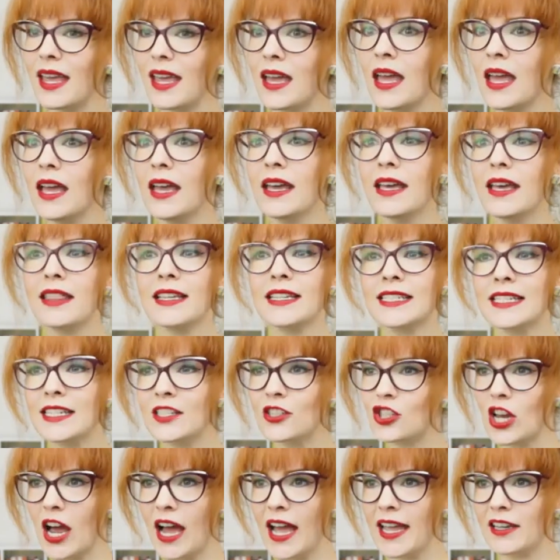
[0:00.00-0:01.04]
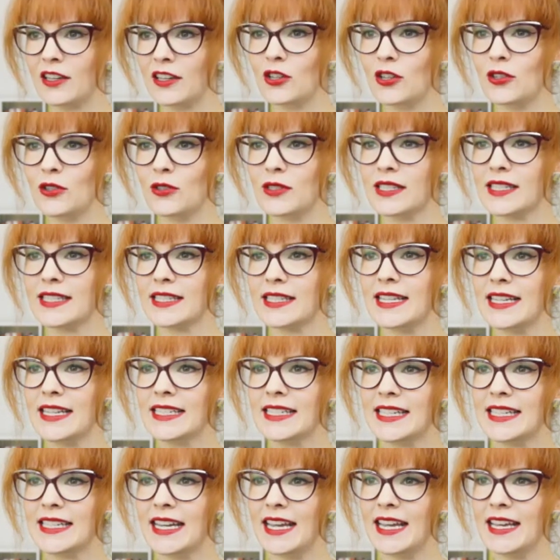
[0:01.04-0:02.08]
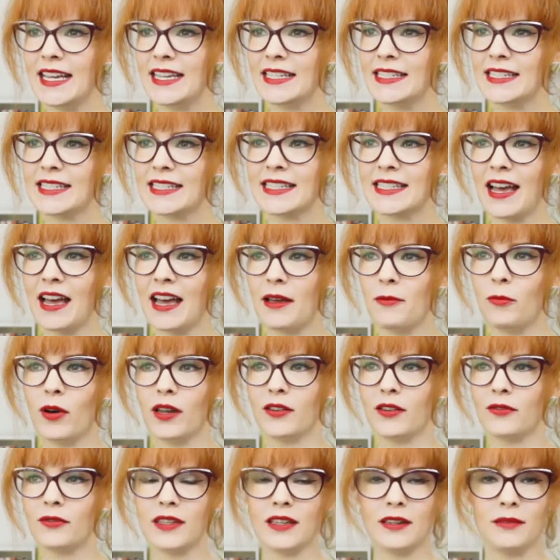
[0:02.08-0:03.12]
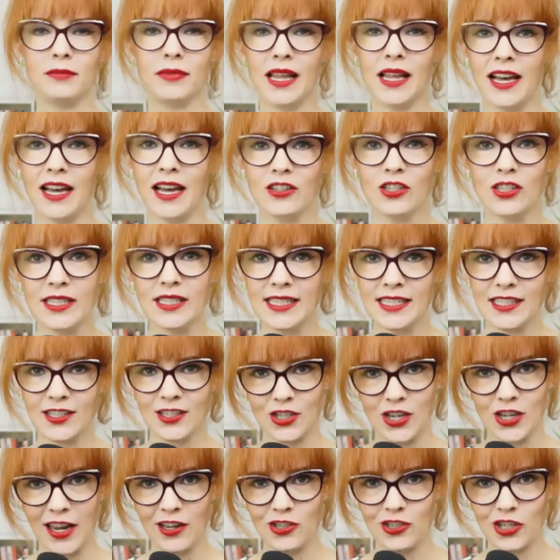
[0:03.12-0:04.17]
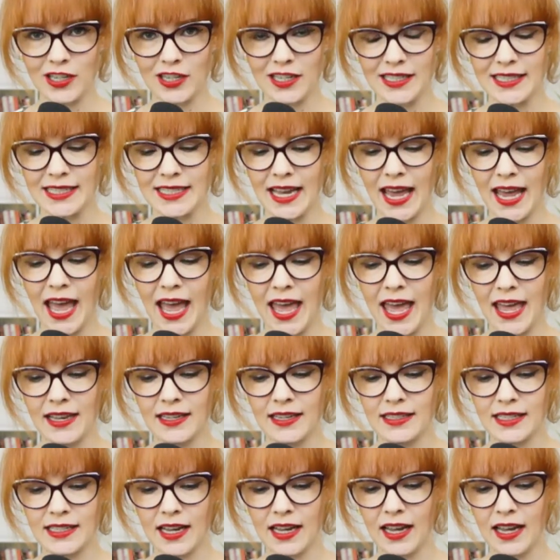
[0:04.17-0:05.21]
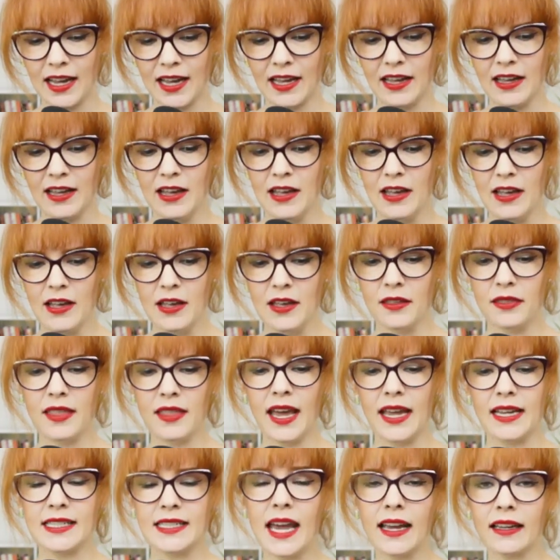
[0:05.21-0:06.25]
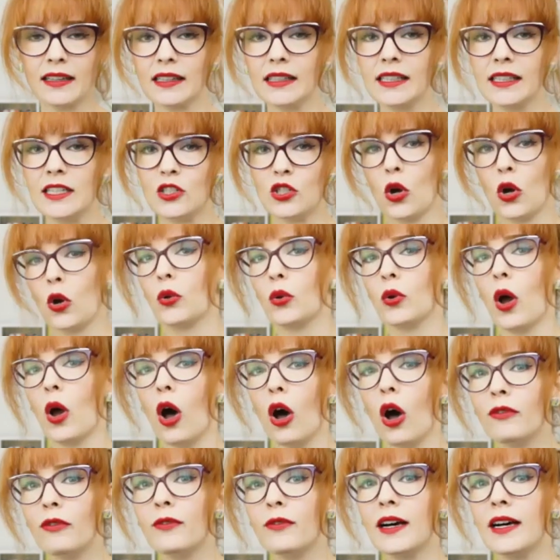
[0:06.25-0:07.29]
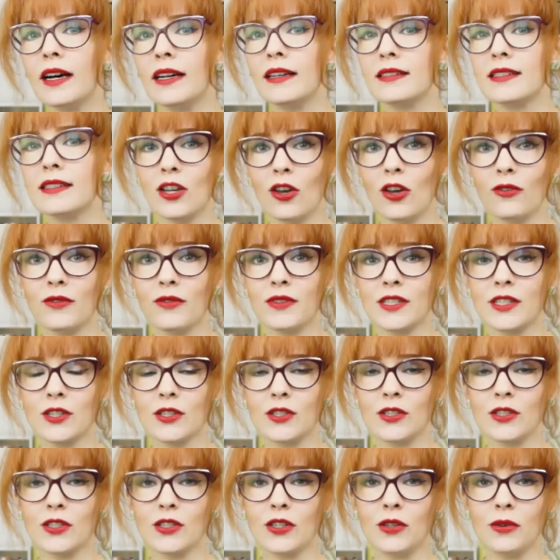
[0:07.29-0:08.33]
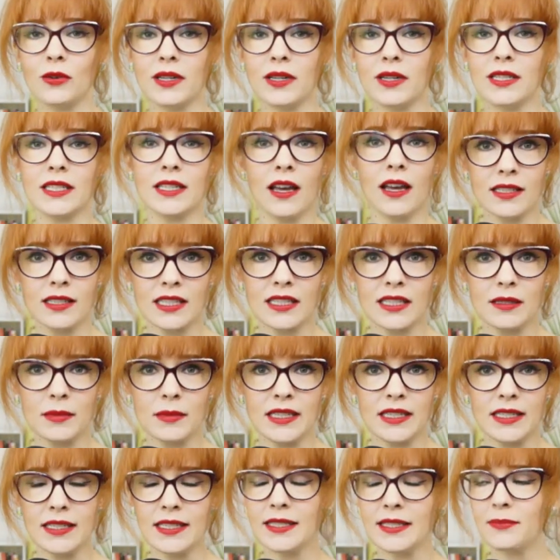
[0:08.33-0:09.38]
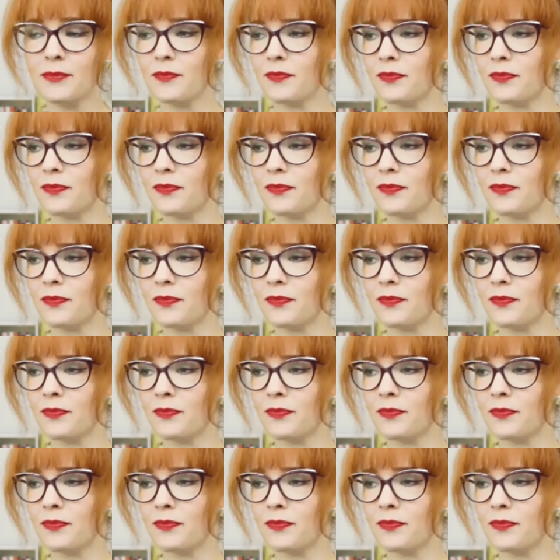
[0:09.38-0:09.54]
This is giant news. This is one of the largest exchanges, and they technically don't offer services to US customers,